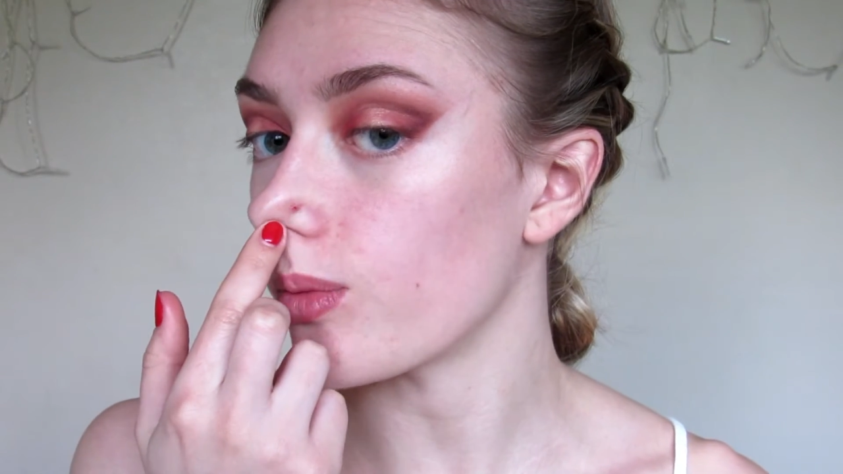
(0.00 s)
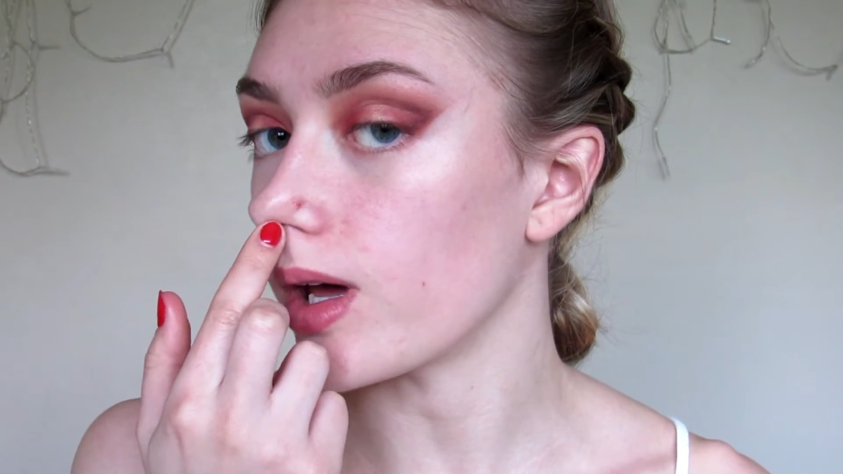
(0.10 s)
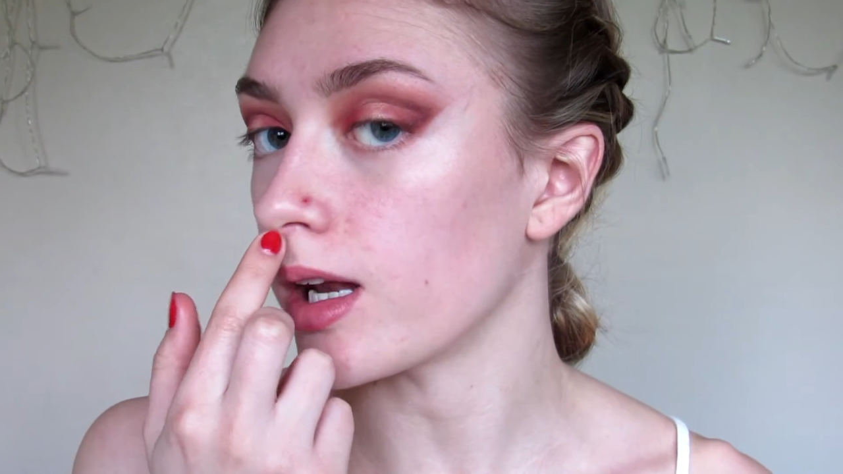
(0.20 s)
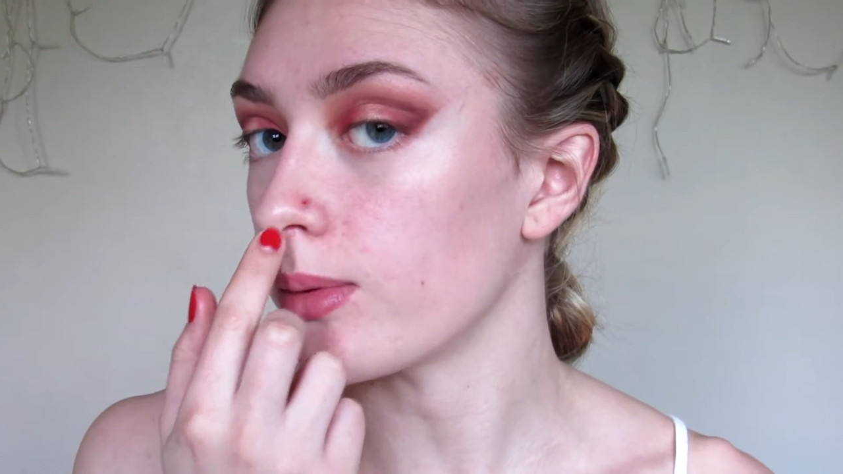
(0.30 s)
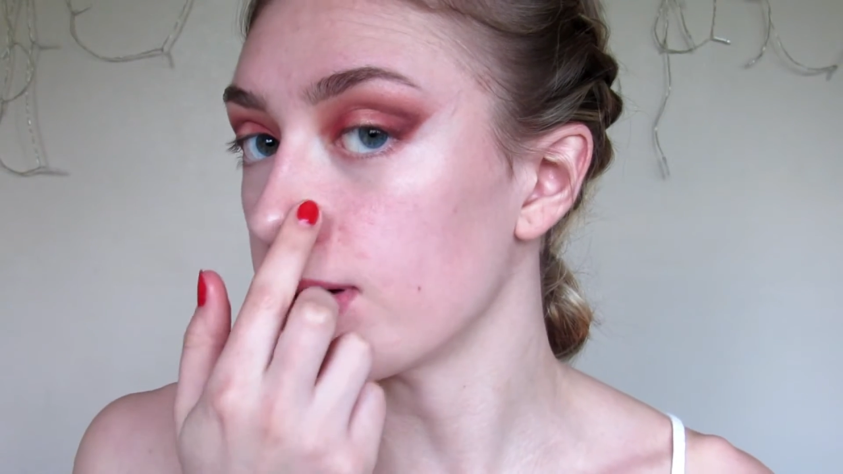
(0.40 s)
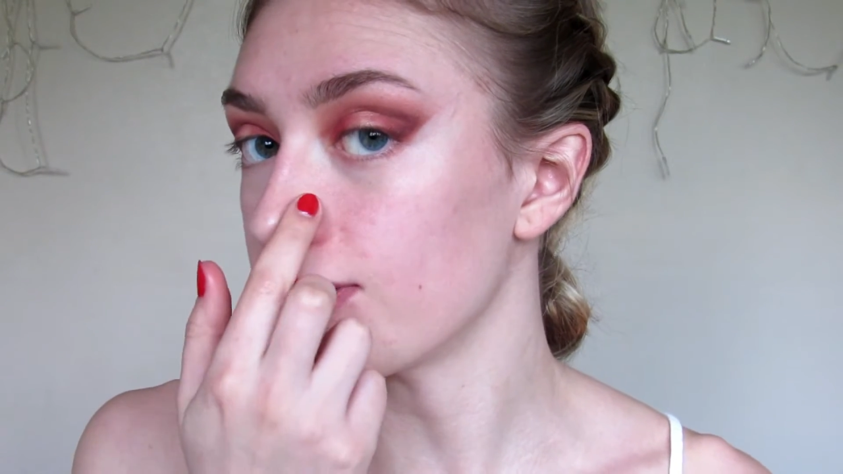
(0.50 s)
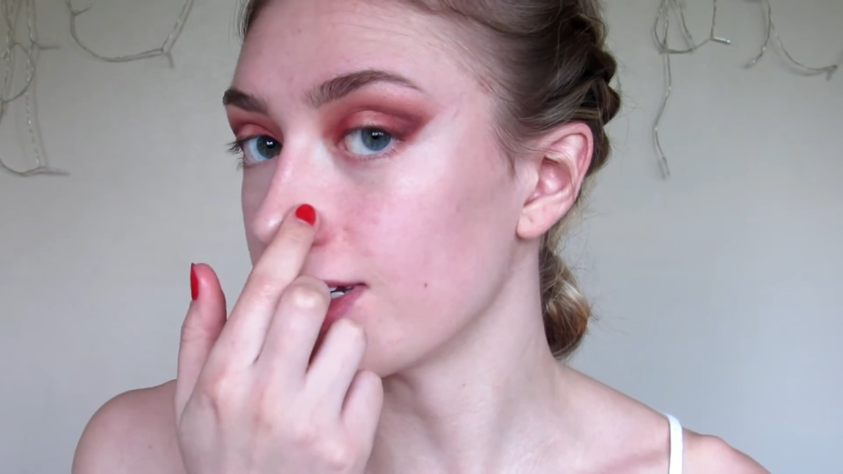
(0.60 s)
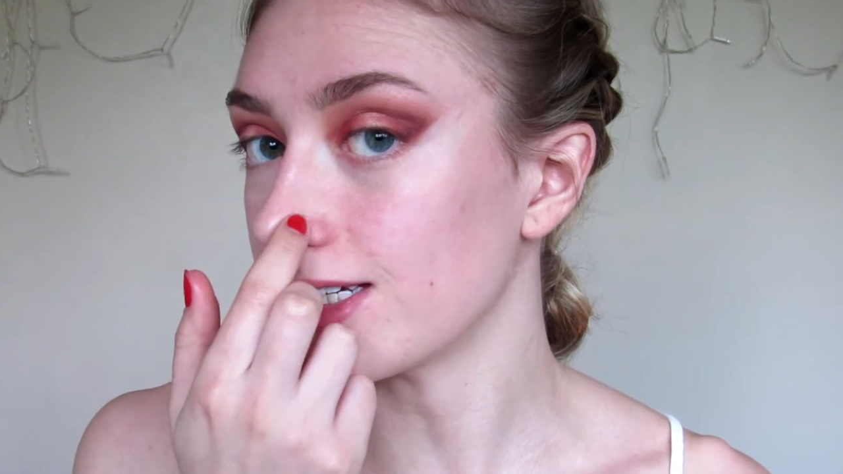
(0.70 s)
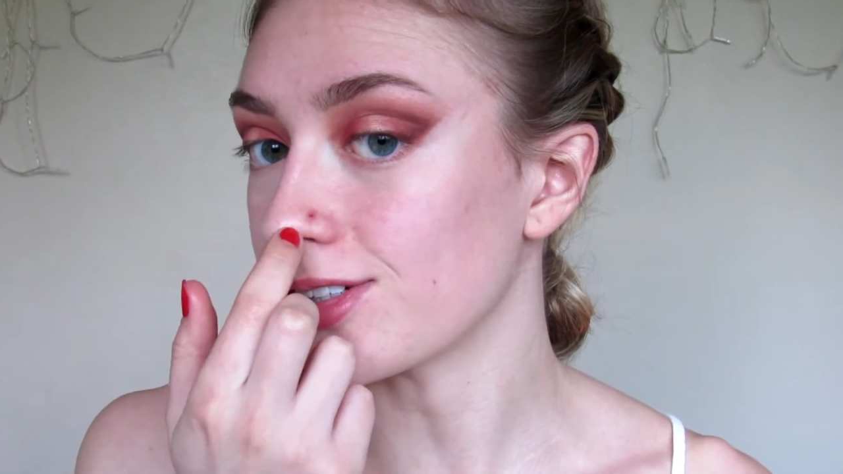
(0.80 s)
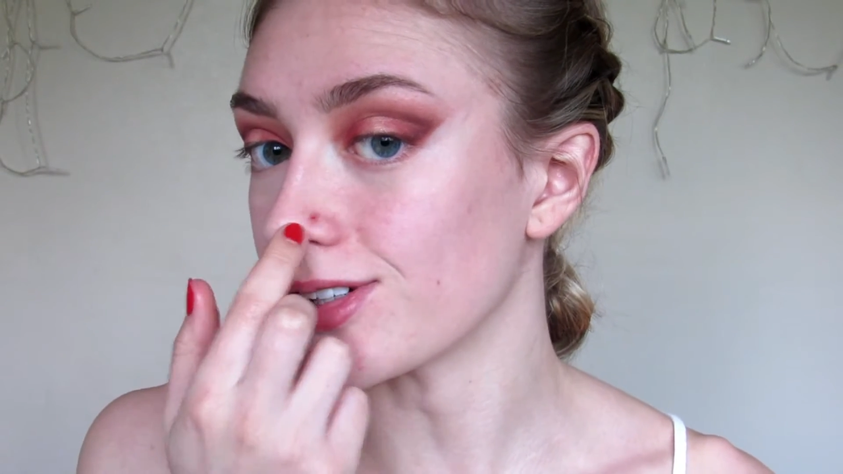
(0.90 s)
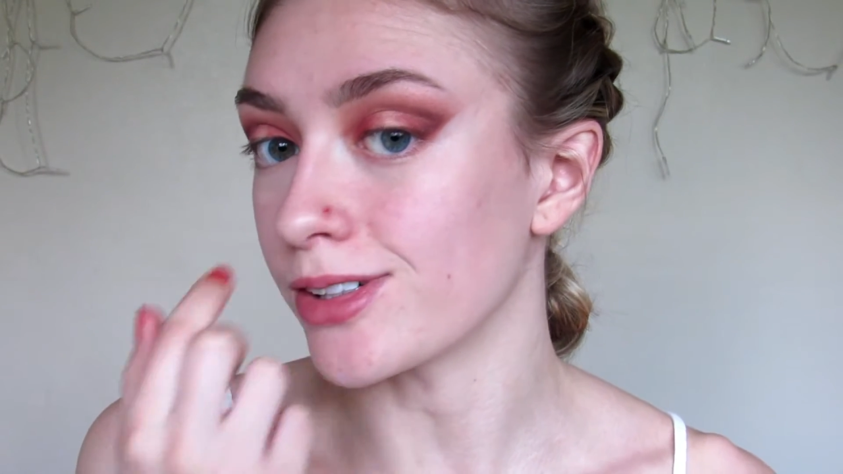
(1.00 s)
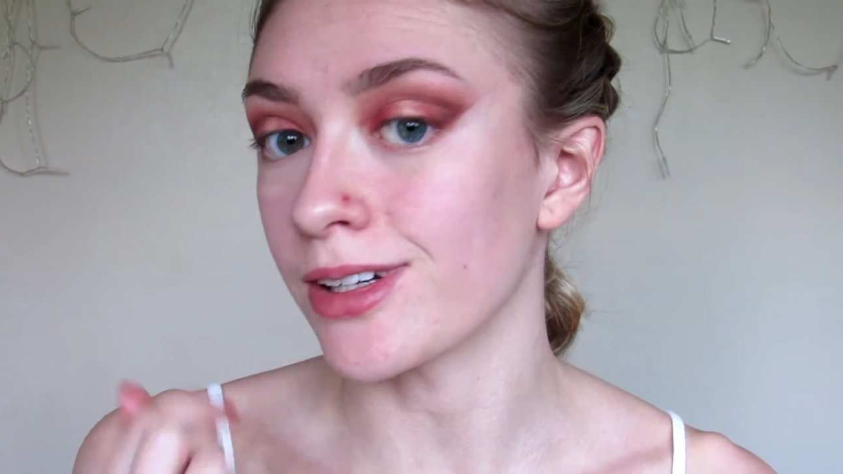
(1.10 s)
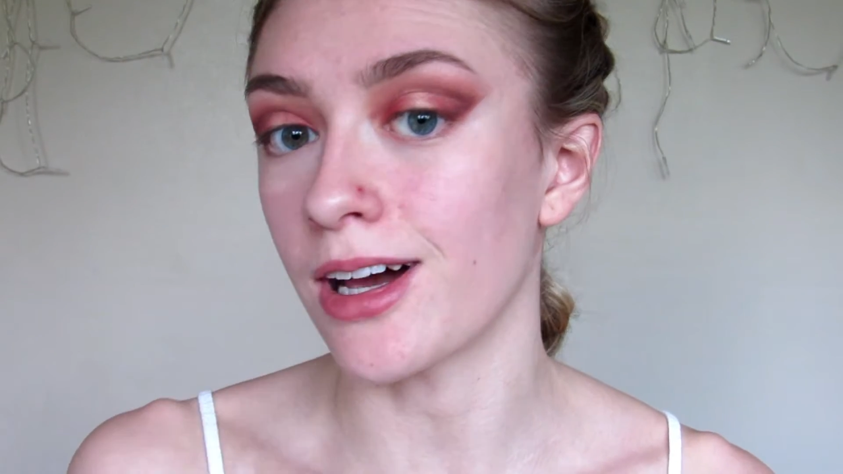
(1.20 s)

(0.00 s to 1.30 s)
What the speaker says: when I wear foundation.